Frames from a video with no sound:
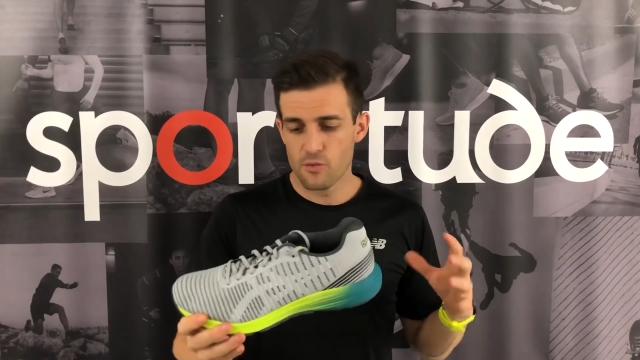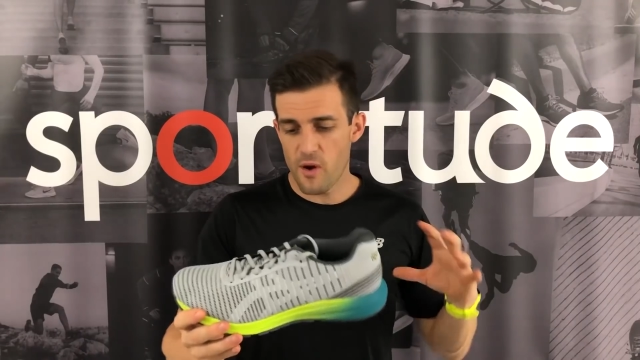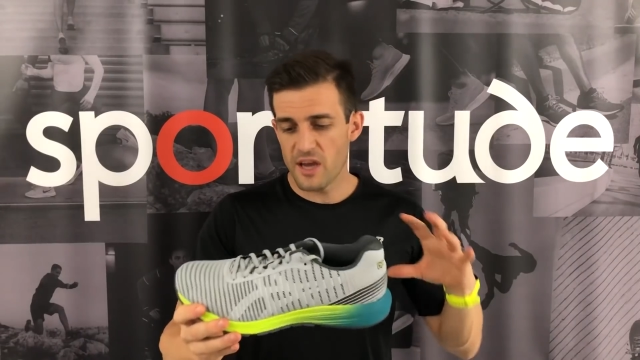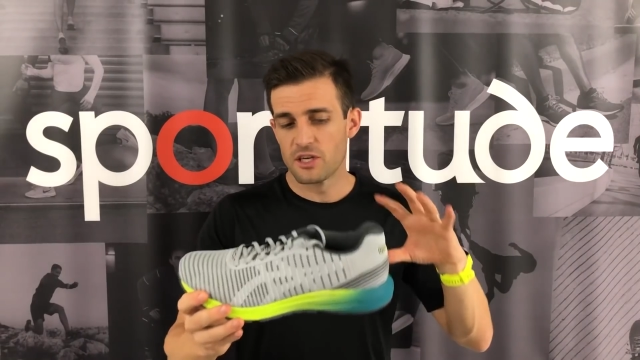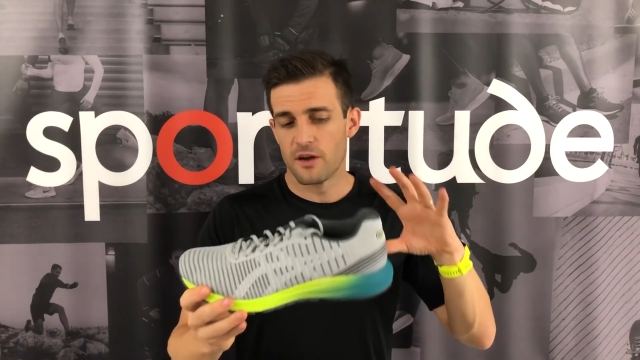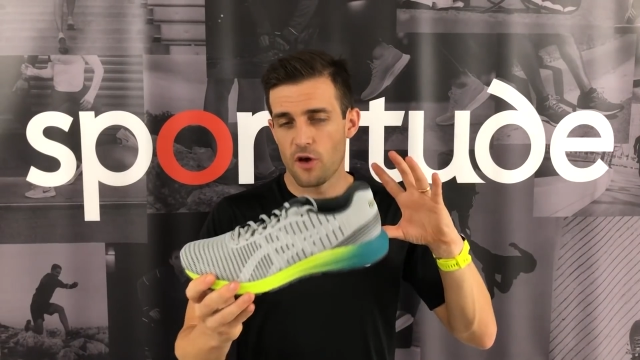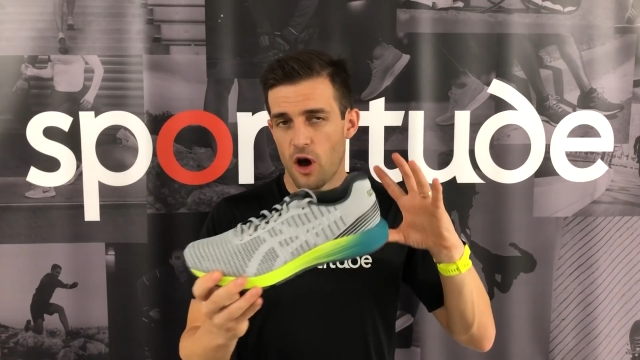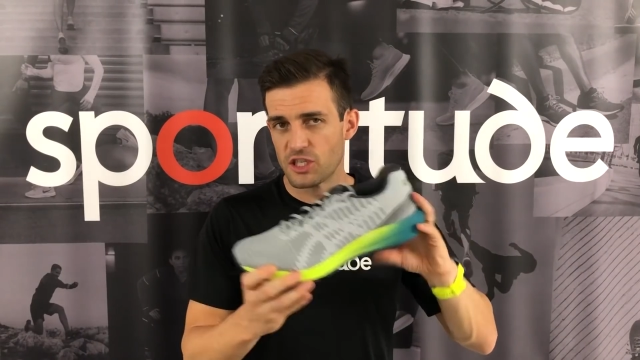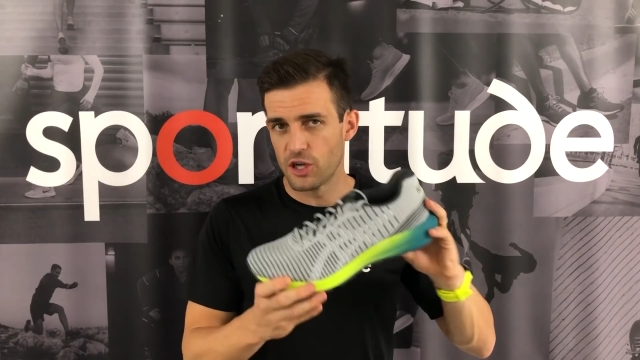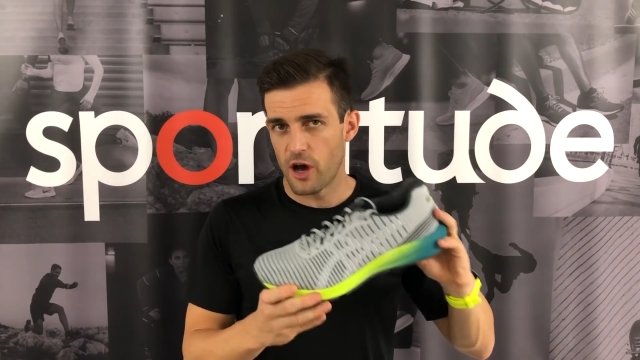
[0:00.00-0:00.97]
the reason I've
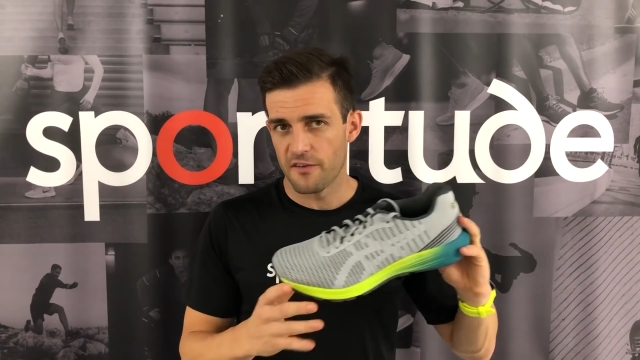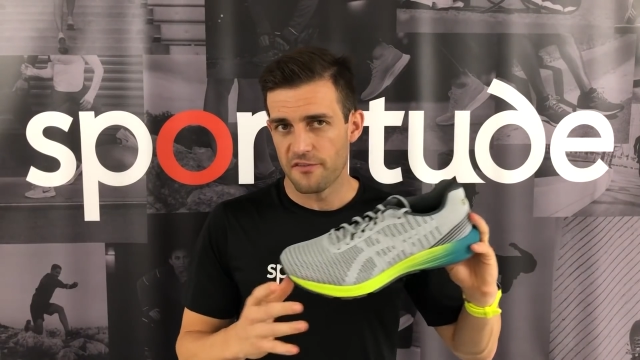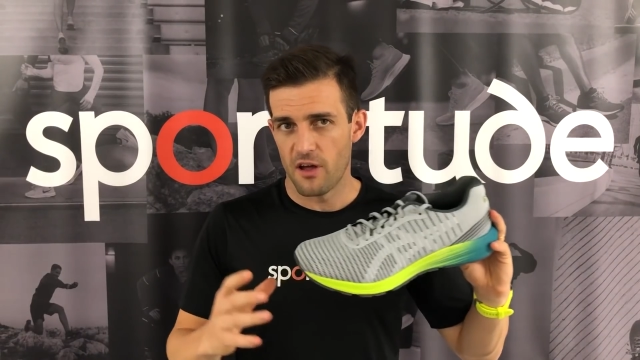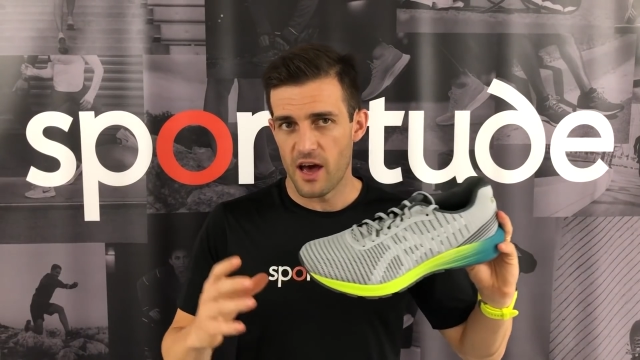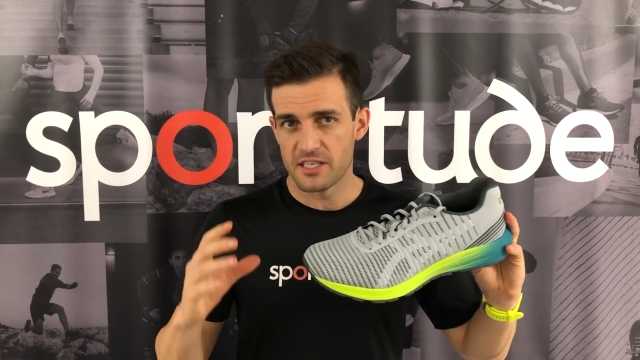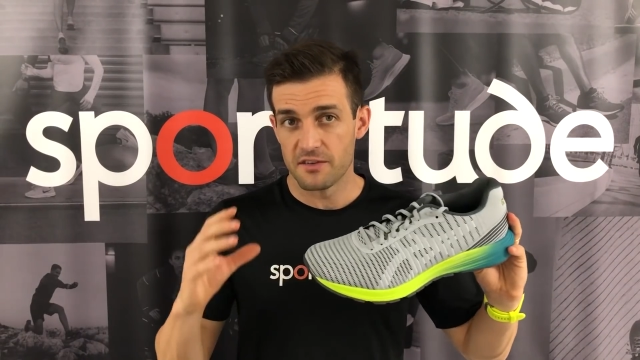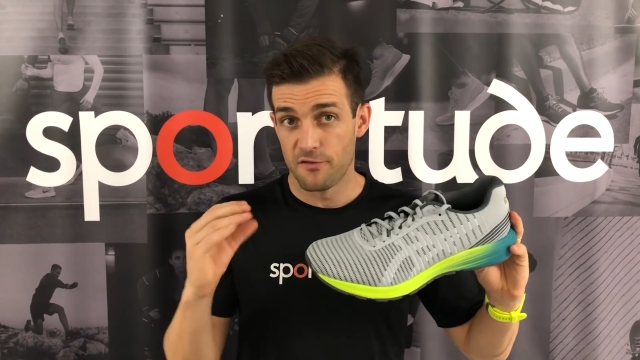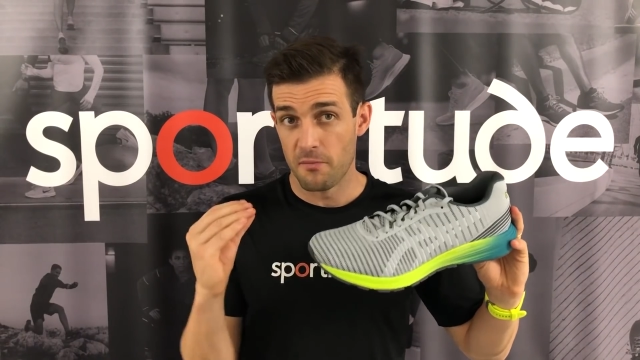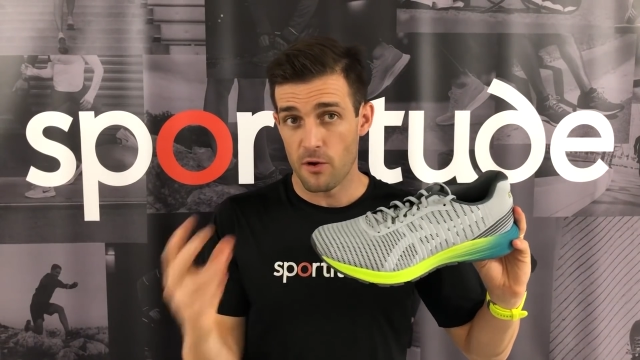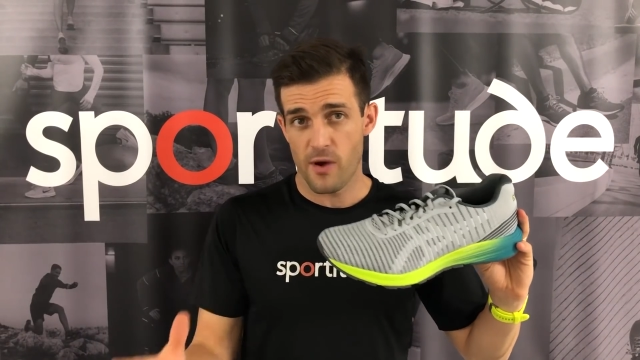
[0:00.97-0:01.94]
gone Dataflight
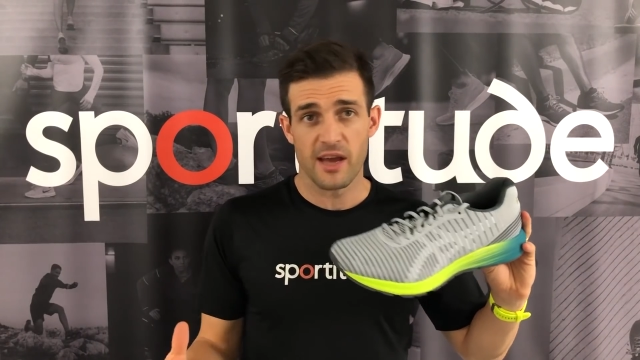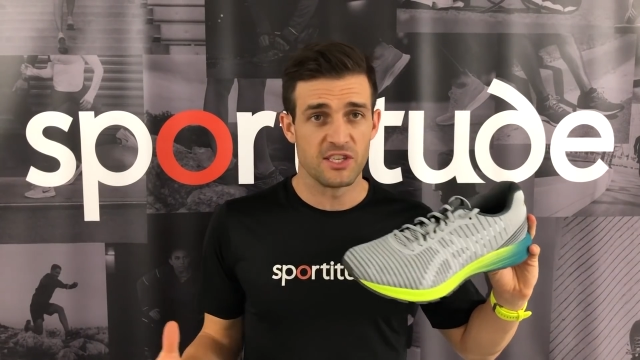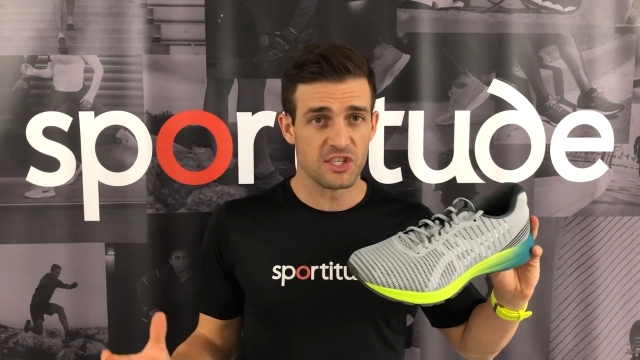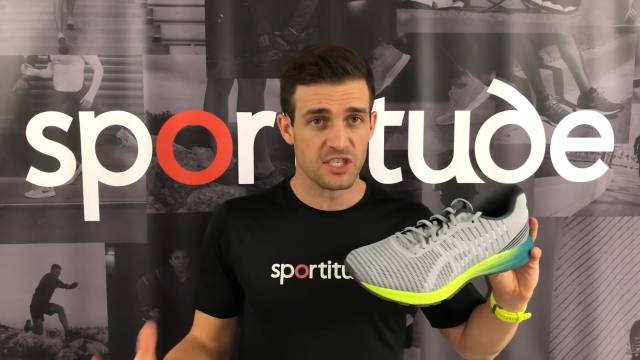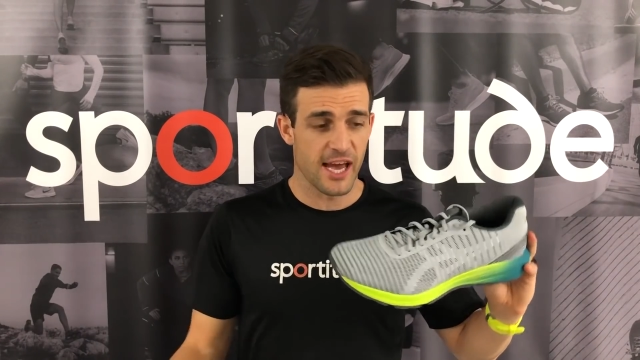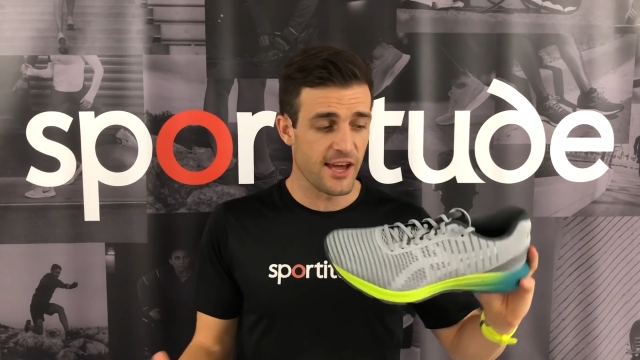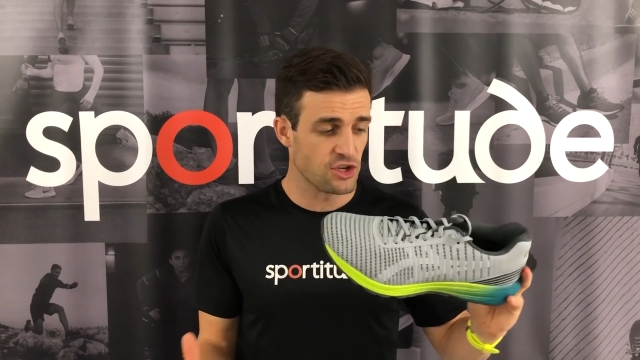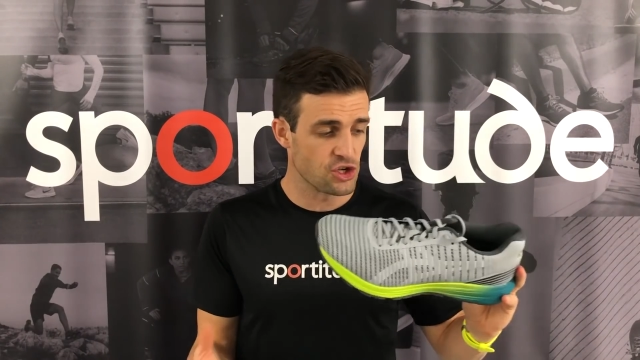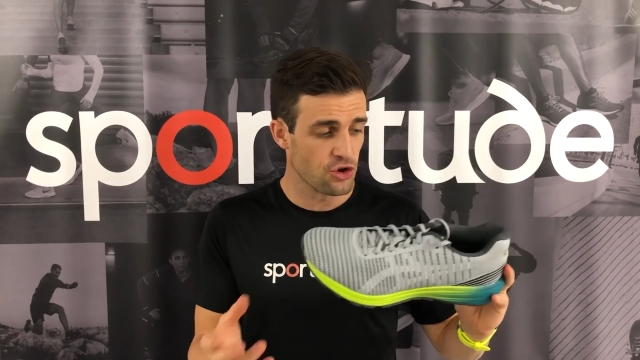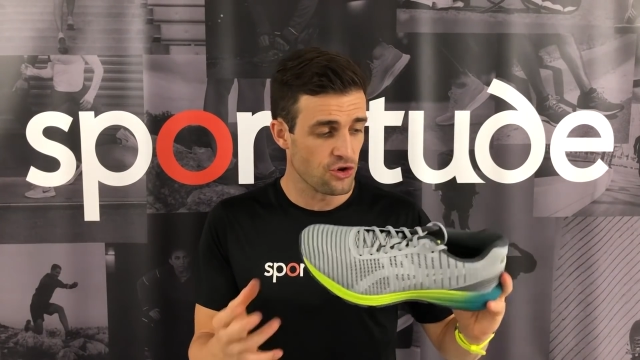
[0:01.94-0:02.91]
for my race day
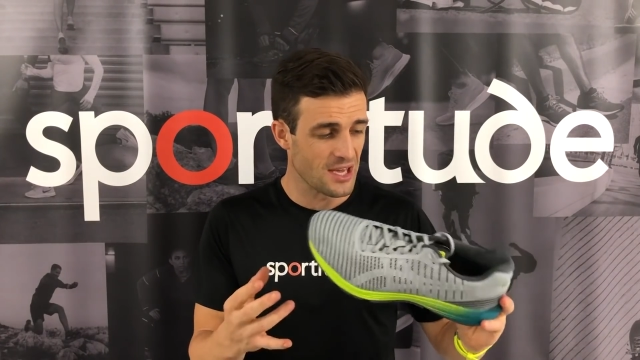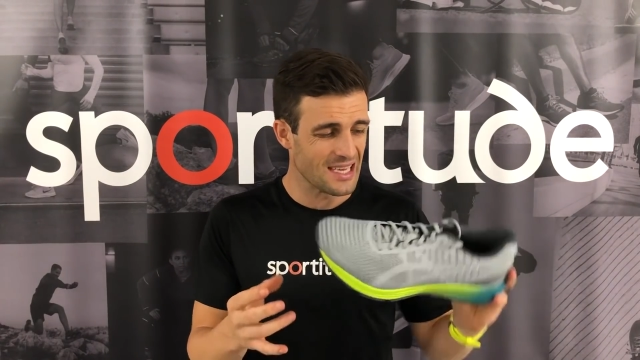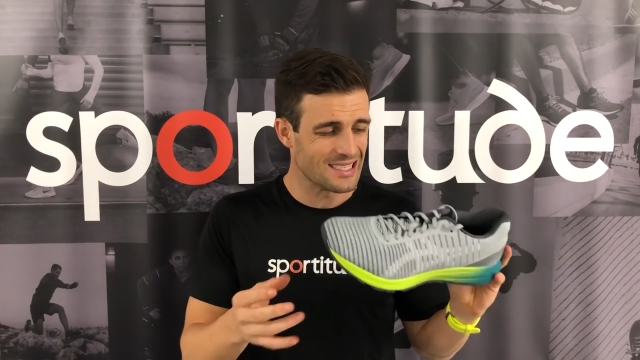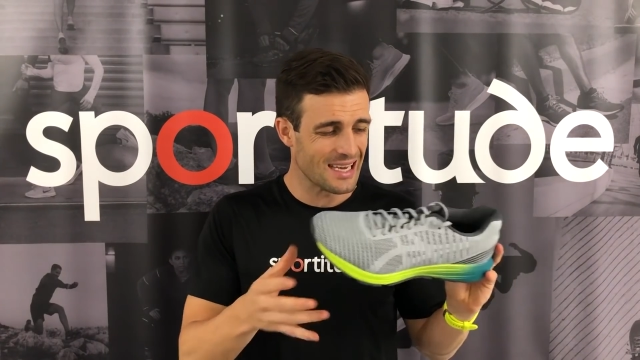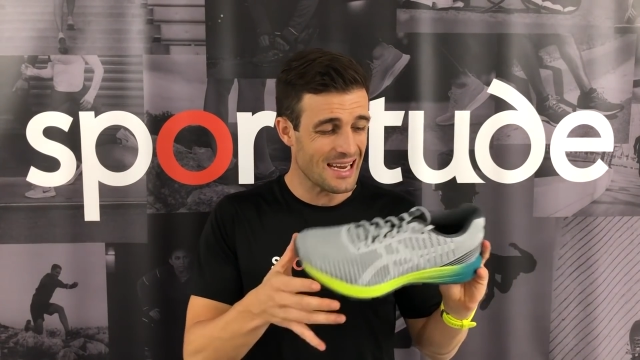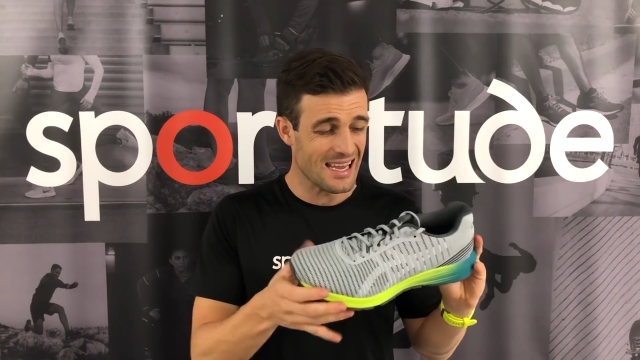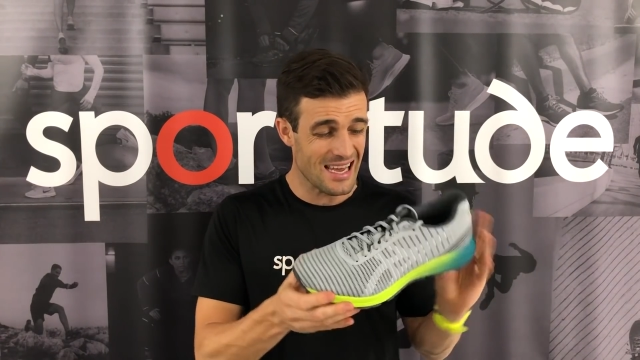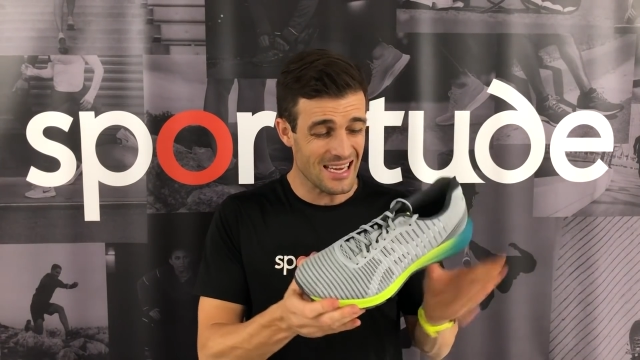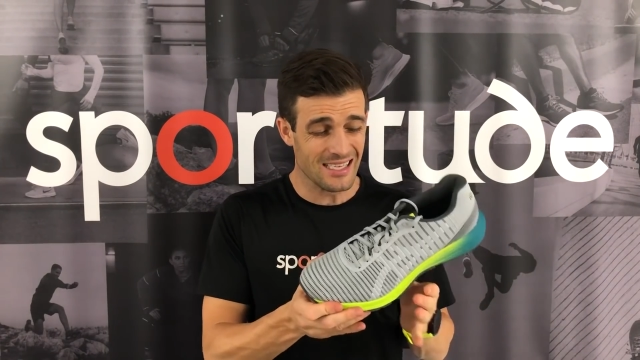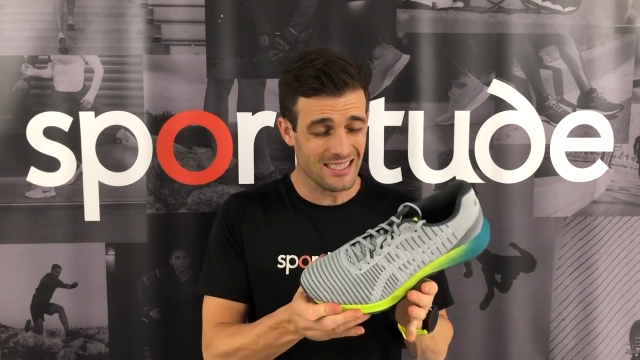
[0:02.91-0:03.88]
shoe is it
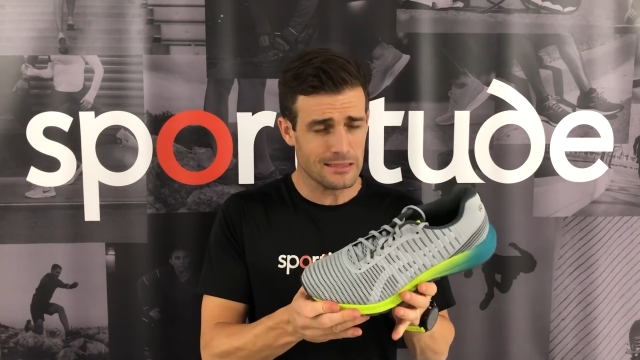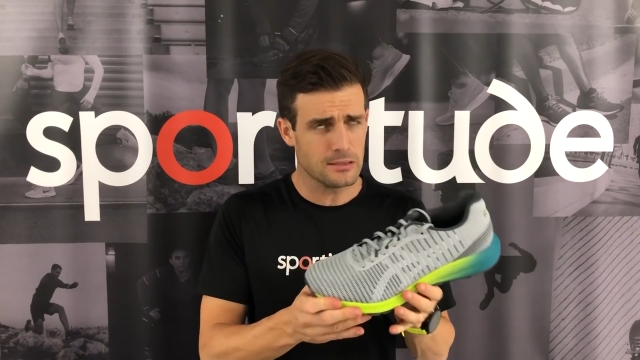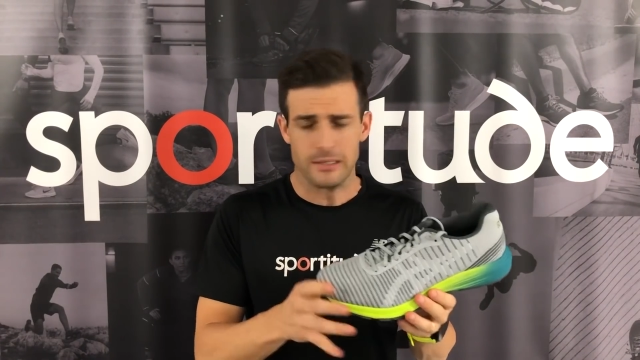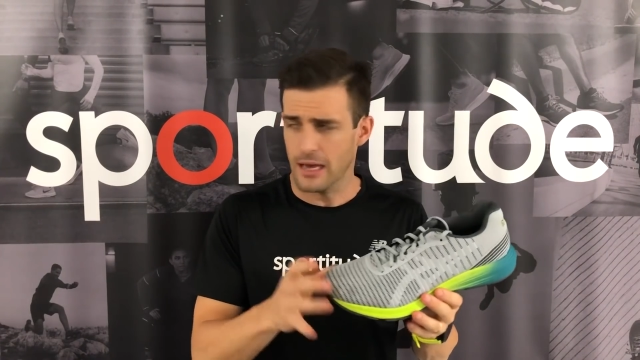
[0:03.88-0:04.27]
is,